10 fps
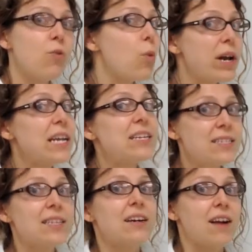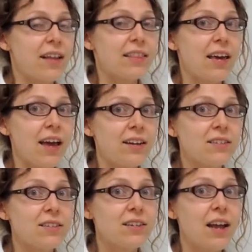what is there at the
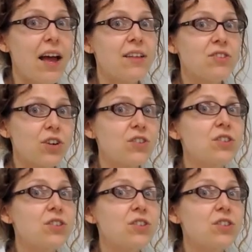end? And start